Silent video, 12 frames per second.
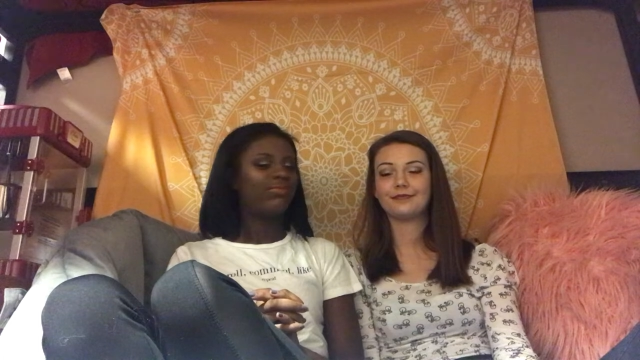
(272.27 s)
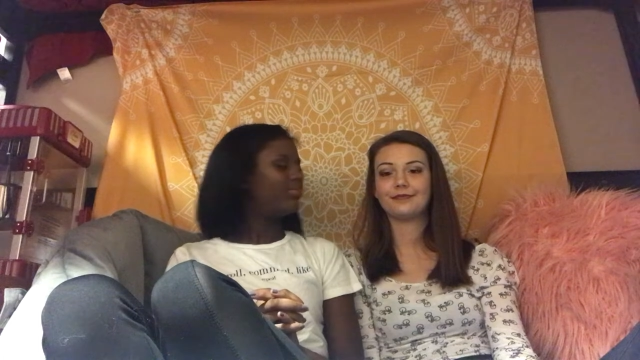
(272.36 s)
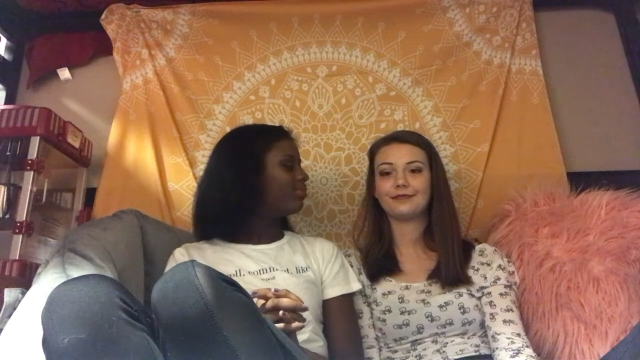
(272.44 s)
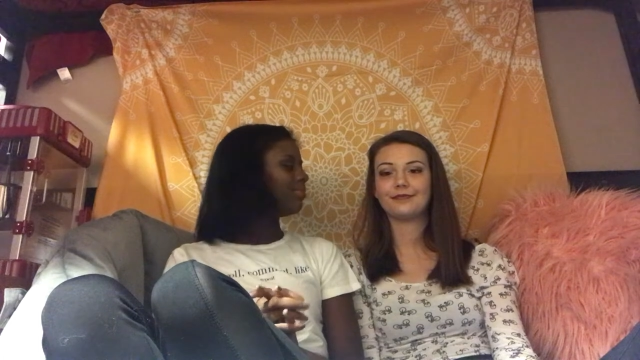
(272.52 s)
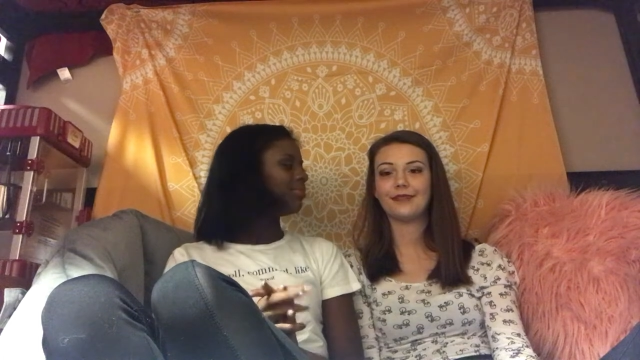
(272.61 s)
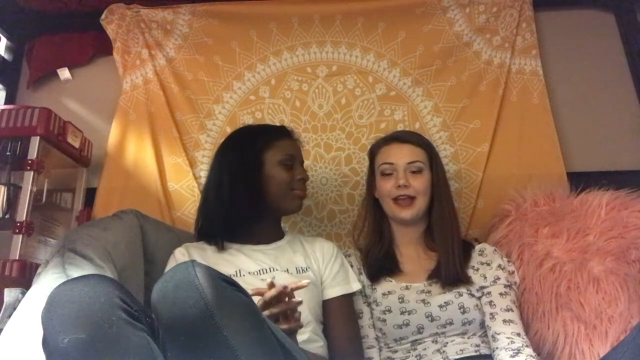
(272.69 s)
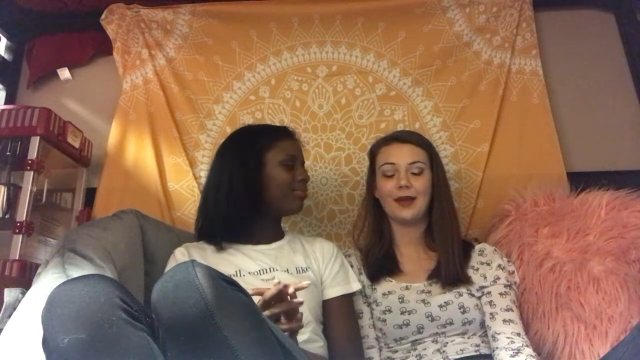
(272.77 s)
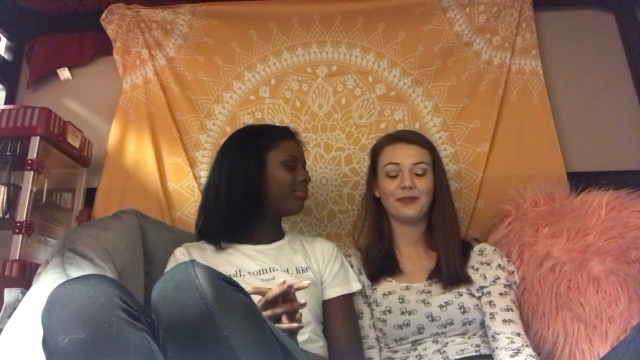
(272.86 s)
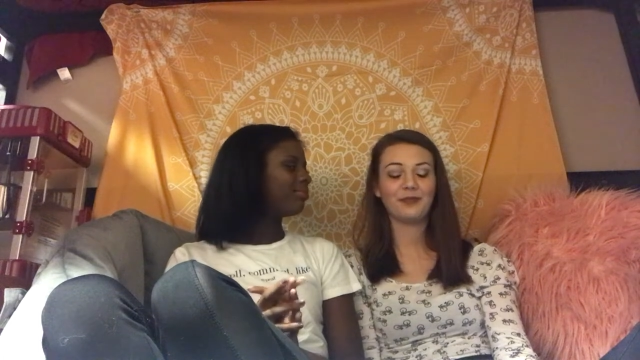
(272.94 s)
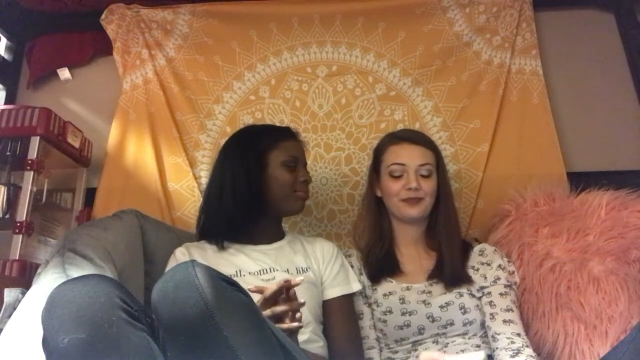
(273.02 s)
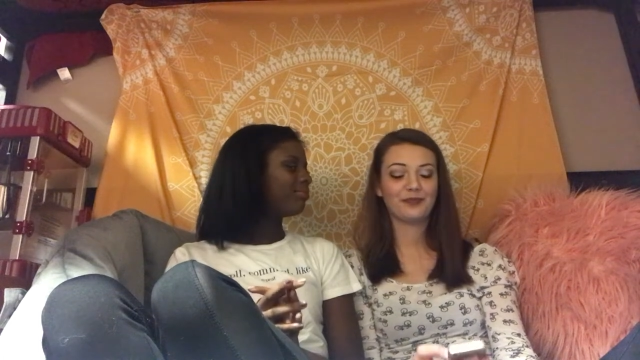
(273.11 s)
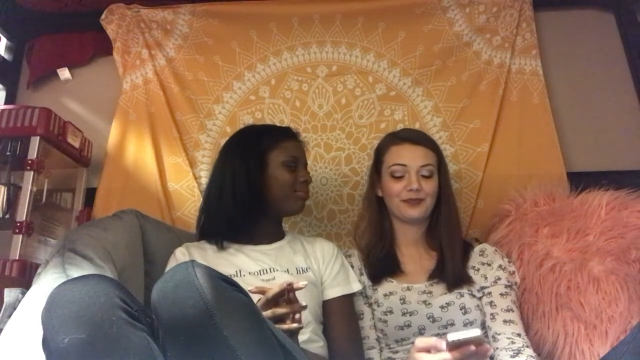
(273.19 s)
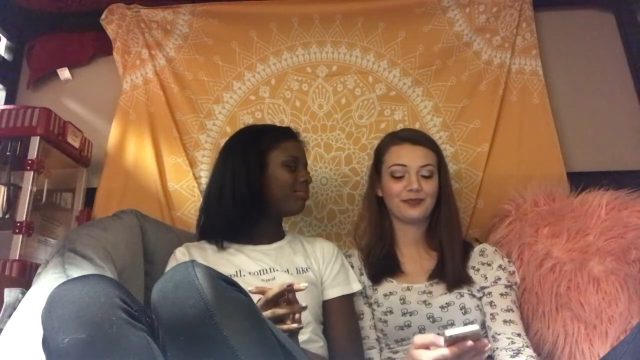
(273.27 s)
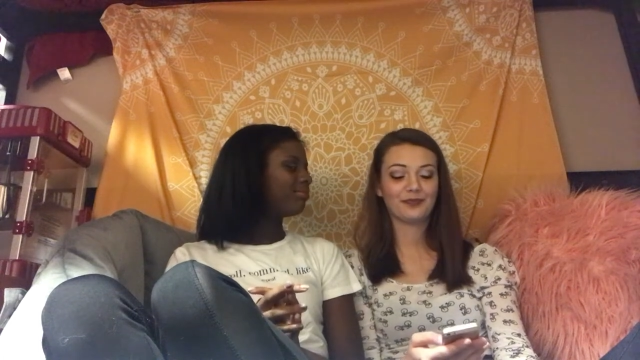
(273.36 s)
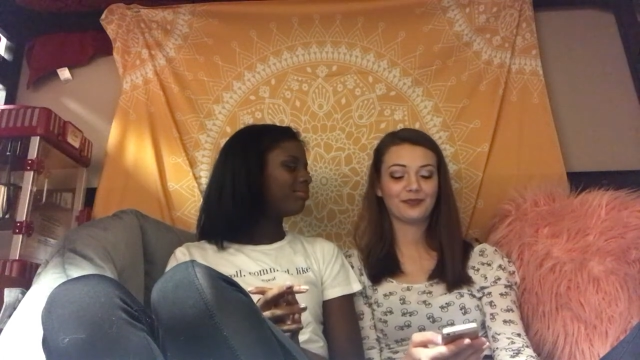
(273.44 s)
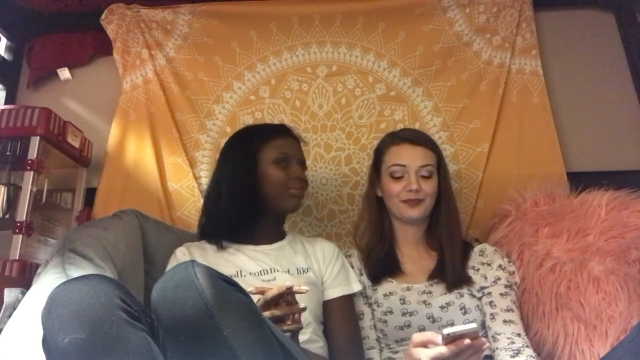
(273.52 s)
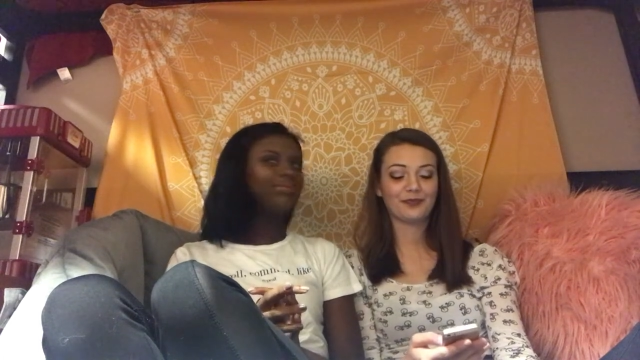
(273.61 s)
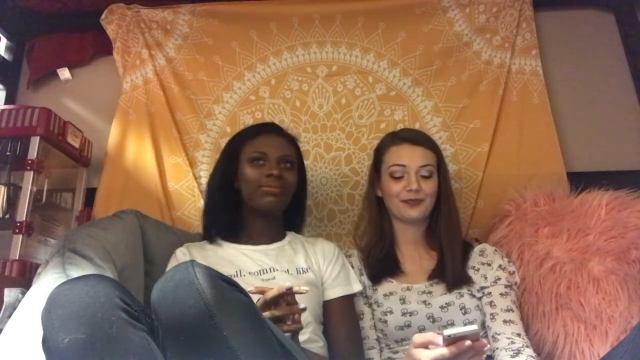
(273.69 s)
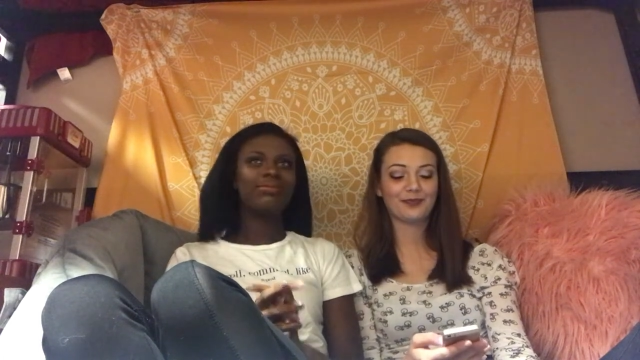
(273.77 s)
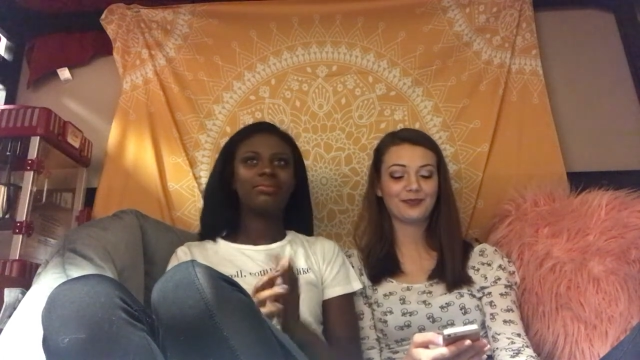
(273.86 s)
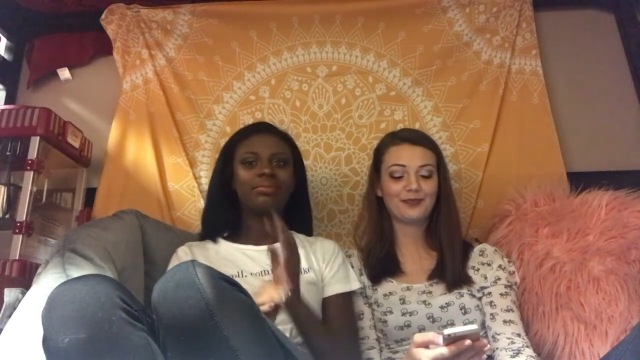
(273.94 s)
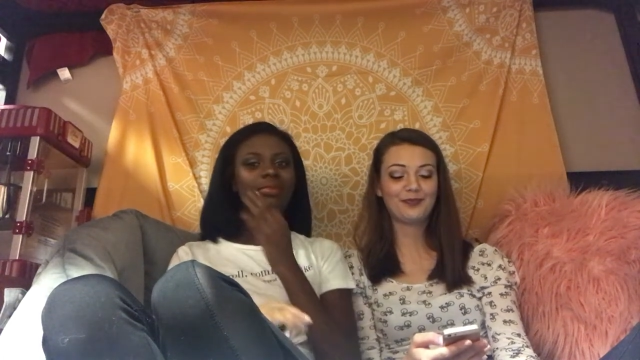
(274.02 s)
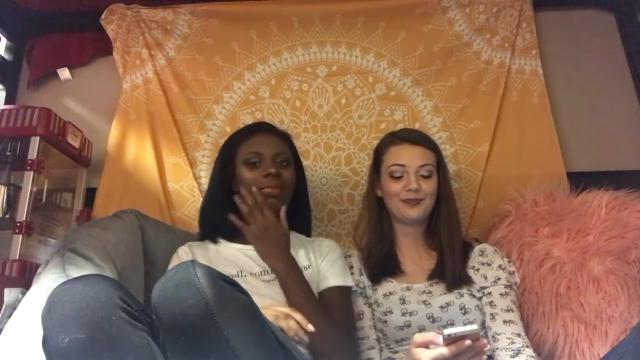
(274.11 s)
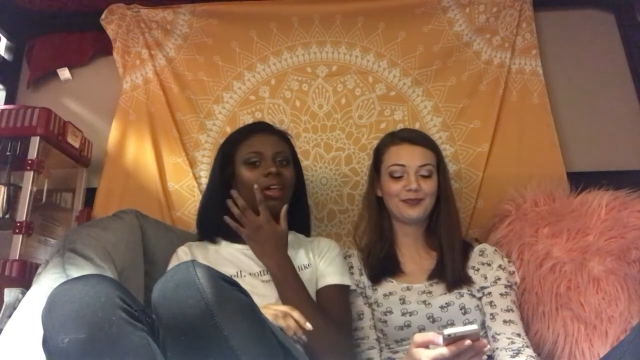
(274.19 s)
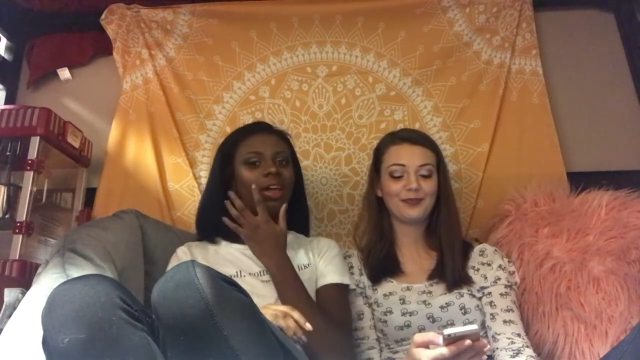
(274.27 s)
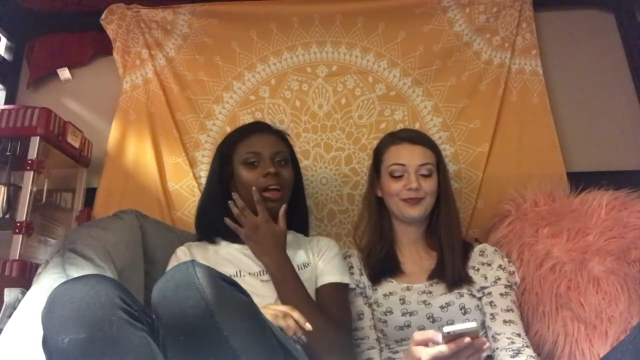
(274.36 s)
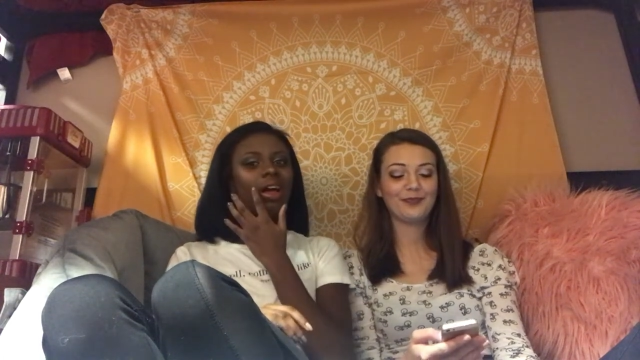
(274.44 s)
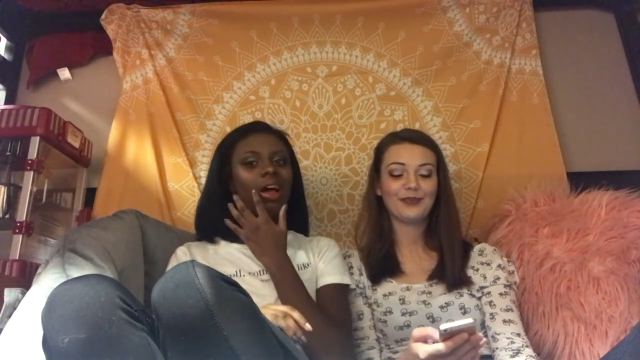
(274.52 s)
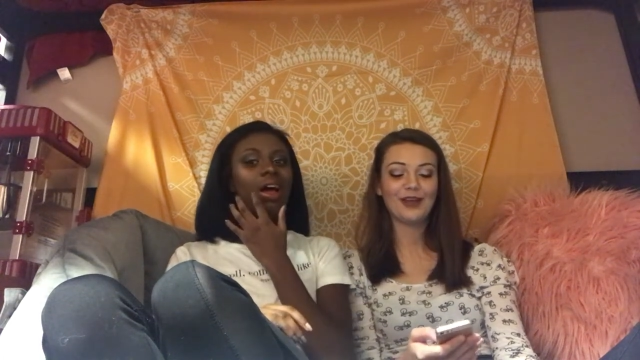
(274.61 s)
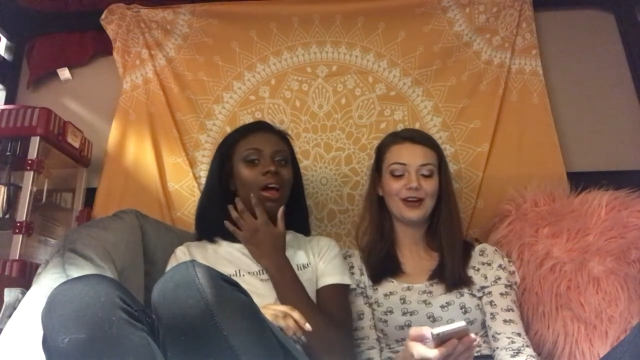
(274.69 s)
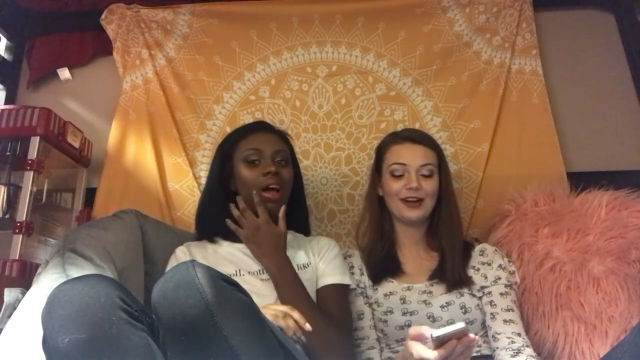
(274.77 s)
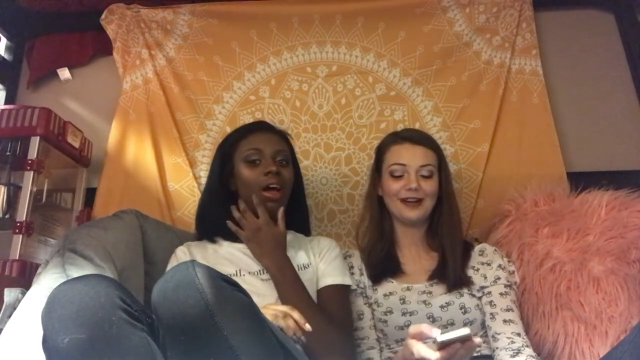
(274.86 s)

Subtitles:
(no one is talking)